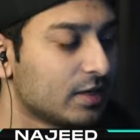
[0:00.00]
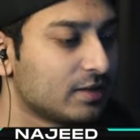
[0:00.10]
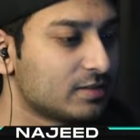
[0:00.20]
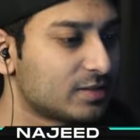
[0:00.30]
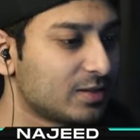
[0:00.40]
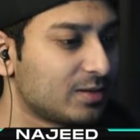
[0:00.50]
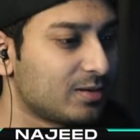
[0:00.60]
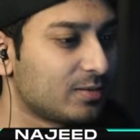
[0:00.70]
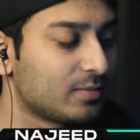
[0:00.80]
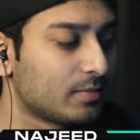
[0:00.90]

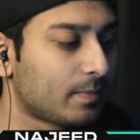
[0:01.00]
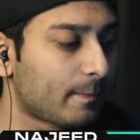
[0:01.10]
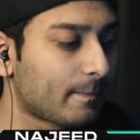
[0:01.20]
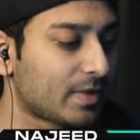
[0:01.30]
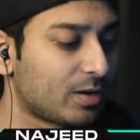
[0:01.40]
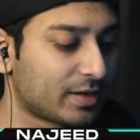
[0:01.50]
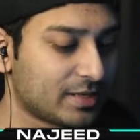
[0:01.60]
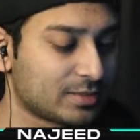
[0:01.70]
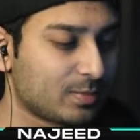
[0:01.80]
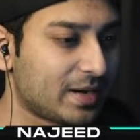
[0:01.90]
So,
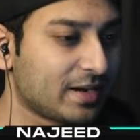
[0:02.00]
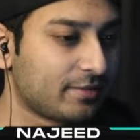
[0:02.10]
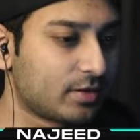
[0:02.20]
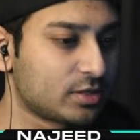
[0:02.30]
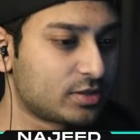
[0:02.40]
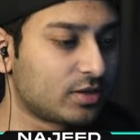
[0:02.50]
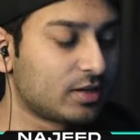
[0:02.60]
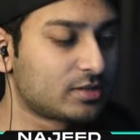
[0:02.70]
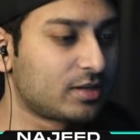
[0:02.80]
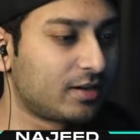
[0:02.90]
okay, so my first
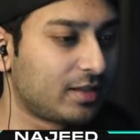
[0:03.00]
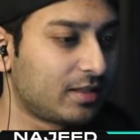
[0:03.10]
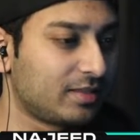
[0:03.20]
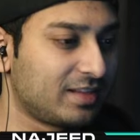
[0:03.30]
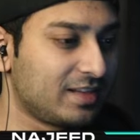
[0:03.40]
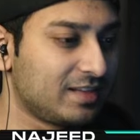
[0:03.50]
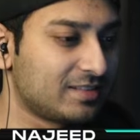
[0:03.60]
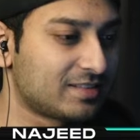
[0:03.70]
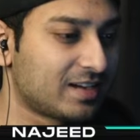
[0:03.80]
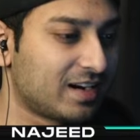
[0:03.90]
thoughts are that
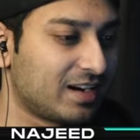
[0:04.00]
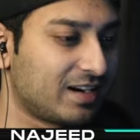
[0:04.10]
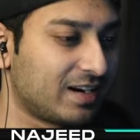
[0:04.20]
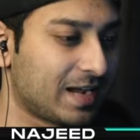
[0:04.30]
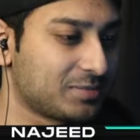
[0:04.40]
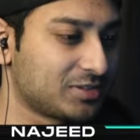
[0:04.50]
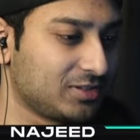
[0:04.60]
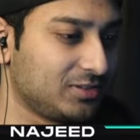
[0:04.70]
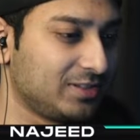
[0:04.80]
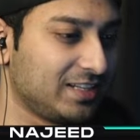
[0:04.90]
these are
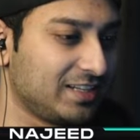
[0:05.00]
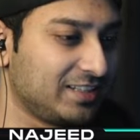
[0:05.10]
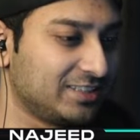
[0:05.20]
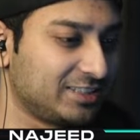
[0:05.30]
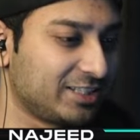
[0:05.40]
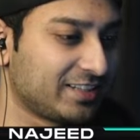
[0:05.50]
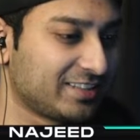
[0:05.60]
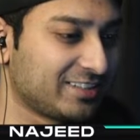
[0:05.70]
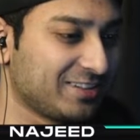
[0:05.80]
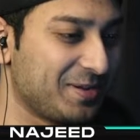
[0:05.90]
absolutely
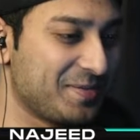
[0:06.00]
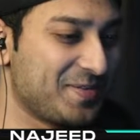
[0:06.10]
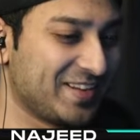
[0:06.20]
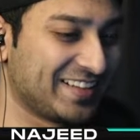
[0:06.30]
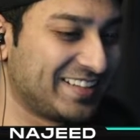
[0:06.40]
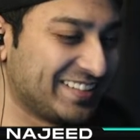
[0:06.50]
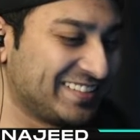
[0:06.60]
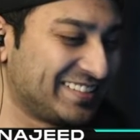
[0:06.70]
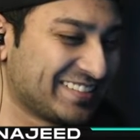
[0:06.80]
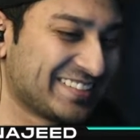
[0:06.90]
shit
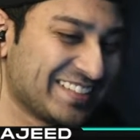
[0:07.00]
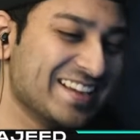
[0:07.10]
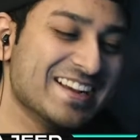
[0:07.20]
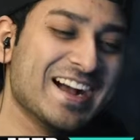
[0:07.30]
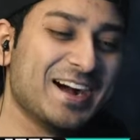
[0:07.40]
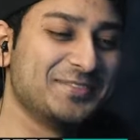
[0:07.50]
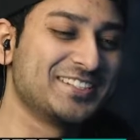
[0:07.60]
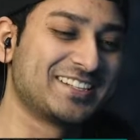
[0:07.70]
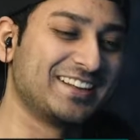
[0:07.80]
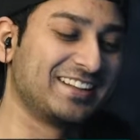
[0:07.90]
because I'm
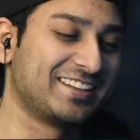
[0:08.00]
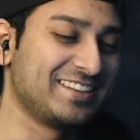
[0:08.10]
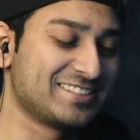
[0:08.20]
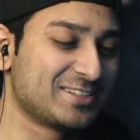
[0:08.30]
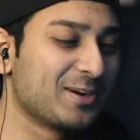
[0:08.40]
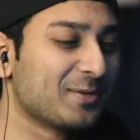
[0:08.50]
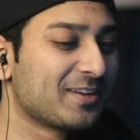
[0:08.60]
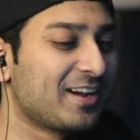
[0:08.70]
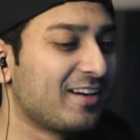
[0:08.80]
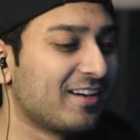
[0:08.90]
just kidding. These
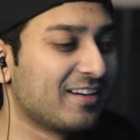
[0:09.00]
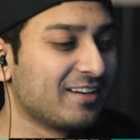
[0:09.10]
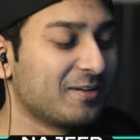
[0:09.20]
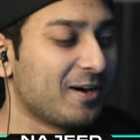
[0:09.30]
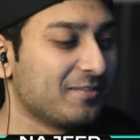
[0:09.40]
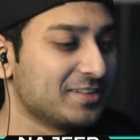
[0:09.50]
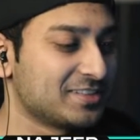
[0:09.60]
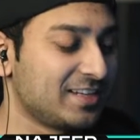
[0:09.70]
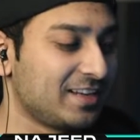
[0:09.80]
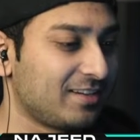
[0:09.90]
don't
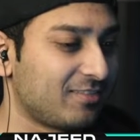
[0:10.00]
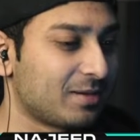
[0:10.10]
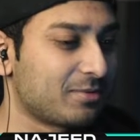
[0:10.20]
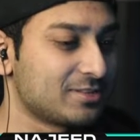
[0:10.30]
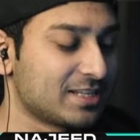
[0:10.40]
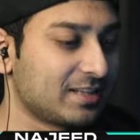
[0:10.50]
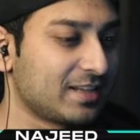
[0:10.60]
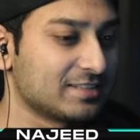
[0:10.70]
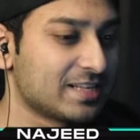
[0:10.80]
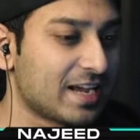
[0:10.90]
obviously represent the
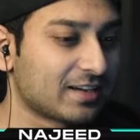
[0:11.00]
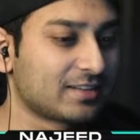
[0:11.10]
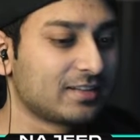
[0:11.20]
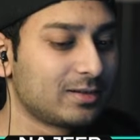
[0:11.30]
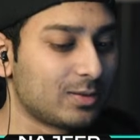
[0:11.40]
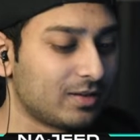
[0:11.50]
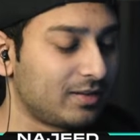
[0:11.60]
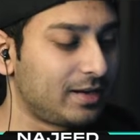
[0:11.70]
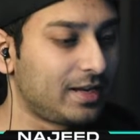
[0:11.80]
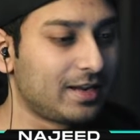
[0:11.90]
exact
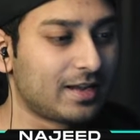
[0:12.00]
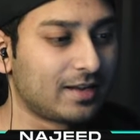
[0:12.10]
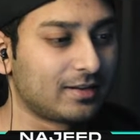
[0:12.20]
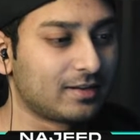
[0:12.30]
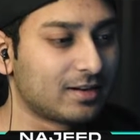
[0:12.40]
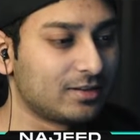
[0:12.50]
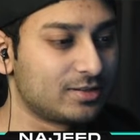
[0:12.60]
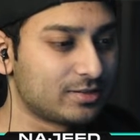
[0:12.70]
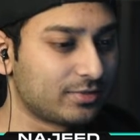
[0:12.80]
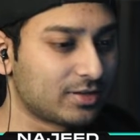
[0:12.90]
quality and
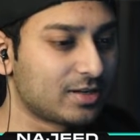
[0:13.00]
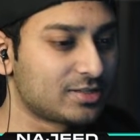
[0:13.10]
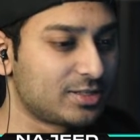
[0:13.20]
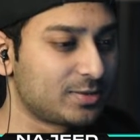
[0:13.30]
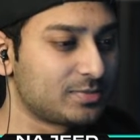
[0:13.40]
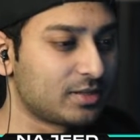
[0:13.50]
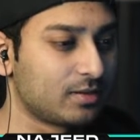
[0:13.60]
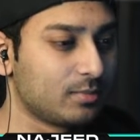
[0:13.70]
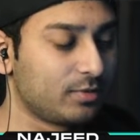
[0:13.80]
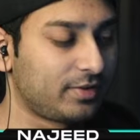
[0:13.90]
colors of the costumes in
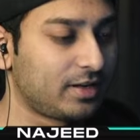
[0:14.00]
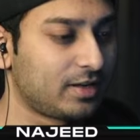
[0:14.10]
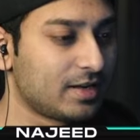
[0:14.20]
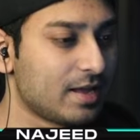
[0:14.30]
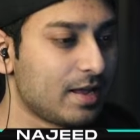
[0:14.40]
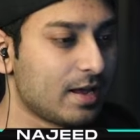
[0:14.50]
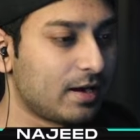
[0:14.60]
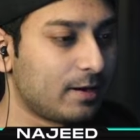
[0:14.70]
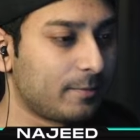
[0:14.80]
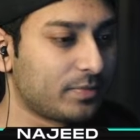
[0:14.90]
the movie.
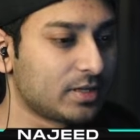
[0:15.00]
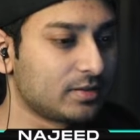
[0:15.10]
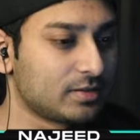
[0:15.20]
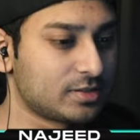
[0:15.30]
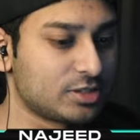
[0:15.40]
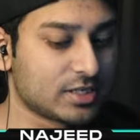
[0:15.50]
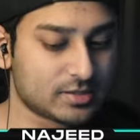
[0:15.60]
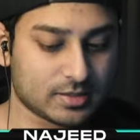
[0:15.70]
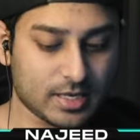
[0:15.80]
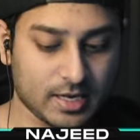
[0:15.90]
This is
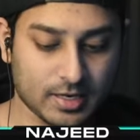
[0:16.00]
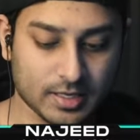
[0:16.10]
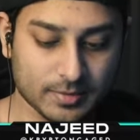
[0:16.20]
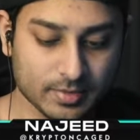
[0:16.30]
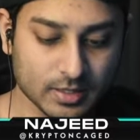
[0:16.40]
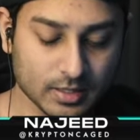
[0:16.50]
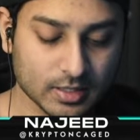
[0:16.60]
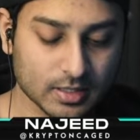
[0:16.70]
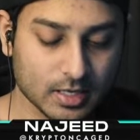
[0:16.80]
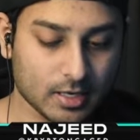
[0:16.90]
just a
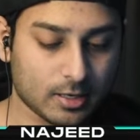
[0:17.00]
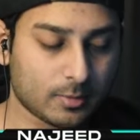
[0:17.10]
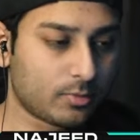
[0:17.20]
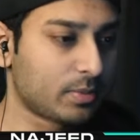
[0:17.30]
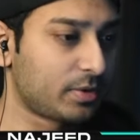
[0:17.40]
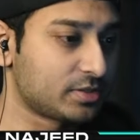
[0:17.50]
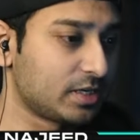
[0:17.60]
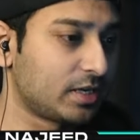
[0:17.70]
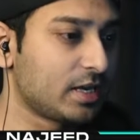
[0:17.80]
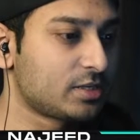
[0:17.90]

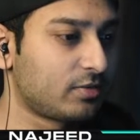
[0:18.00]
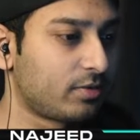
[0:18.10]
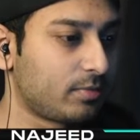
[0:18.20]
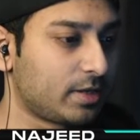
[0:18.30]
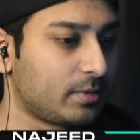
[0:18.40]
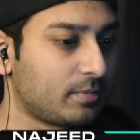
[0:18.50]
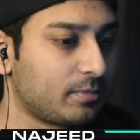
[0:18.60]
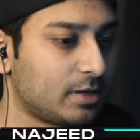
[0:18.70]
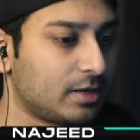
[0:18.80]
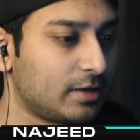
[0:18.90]
representation from them
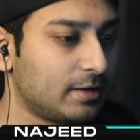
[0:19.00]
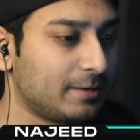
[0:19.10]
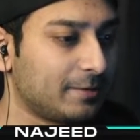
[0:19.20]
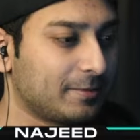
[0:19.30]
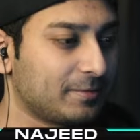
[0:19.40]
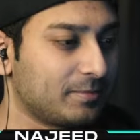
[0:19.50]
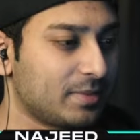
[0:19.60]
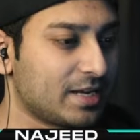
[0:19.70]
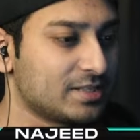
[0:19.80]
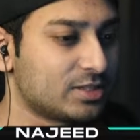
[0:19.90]

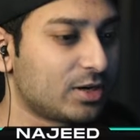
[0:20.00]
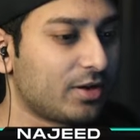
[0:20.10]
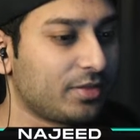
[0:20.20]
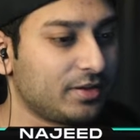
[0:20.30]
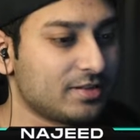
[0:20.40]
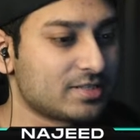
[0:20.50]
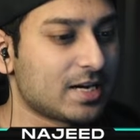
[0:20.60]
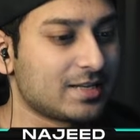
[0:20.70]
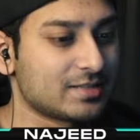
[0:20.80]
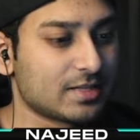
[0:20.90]
based on the
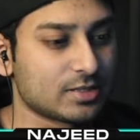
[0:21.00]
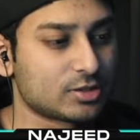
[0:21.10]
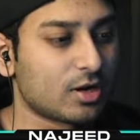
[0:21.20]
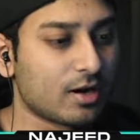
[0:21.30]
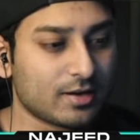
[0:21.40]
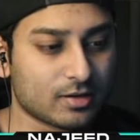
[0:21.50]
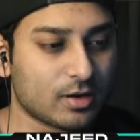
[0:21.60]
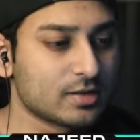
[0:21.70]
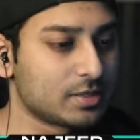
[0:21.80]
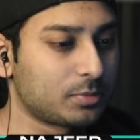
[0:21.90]
designs they saw in a
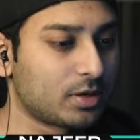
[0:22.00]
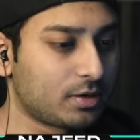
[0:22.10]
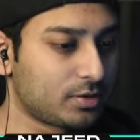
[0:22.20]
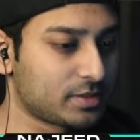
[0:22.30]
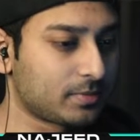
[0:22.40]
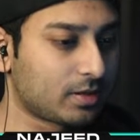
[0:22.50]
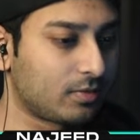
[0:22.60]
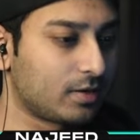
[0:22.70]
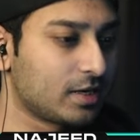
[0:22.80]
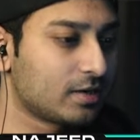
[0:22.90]
concept art or something,
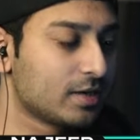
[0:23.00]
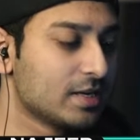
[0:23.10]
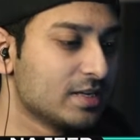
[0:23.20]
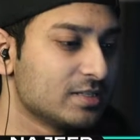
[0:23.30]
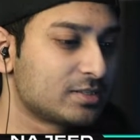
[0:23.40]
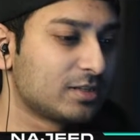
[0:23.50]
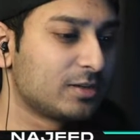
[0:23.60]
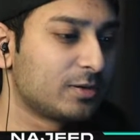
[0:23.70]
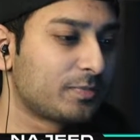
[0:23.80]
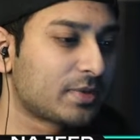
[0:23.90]
right?
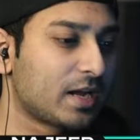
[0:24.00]
So